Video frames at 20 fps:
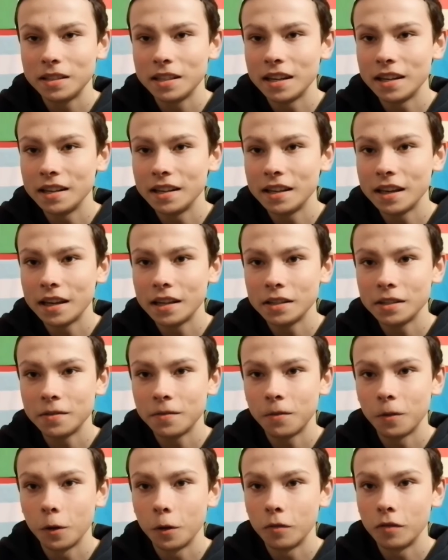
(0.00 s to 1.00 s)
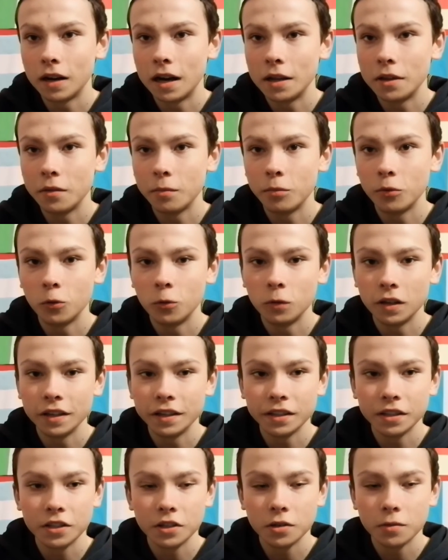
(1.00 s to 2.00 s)
didn't get his foot around the ball
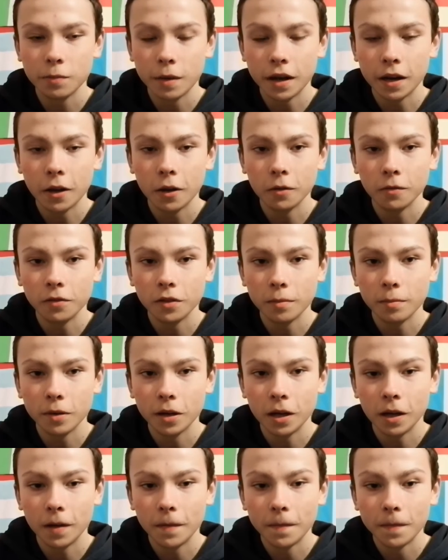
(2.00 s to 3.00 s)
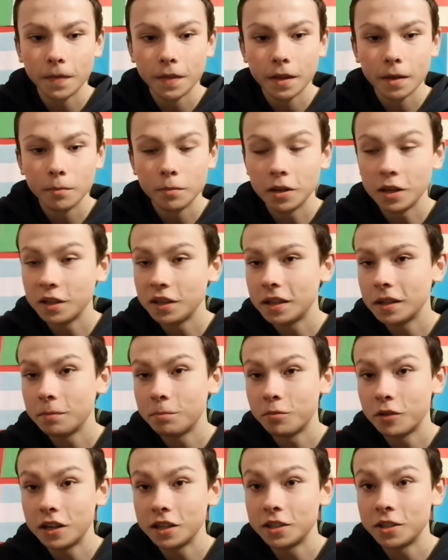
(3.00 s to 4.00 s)
and just went over the bar.
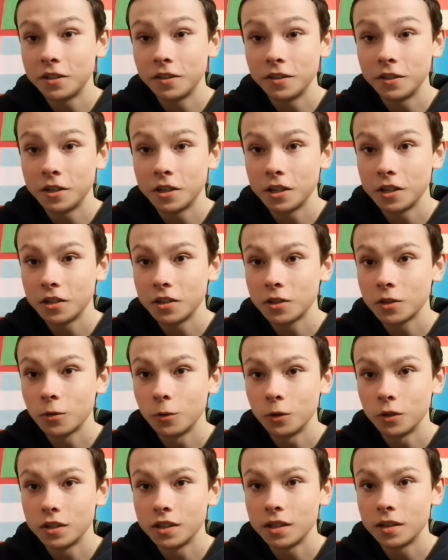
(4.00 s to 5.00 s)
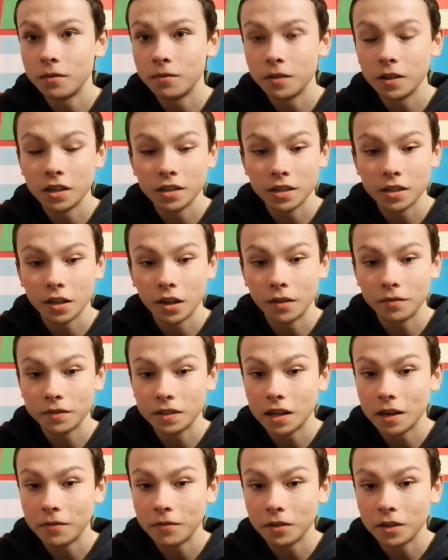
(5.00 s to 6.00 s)
But Preston should have scored in the first half,
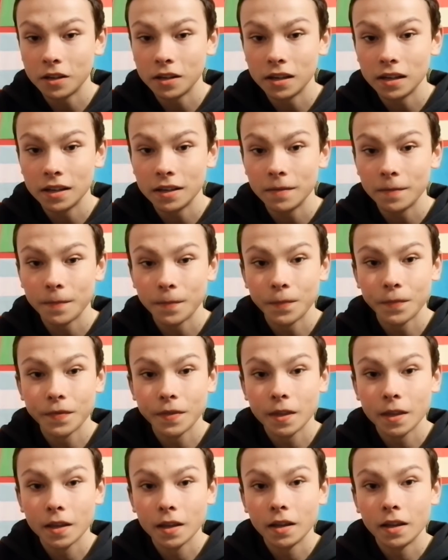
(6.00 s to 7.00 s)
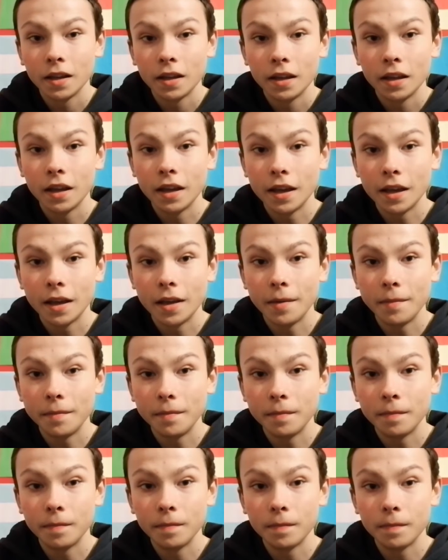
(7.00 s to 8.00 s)
definitely.
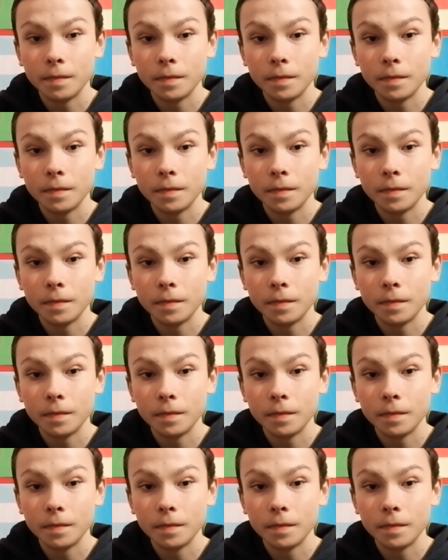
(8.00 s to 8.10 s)
The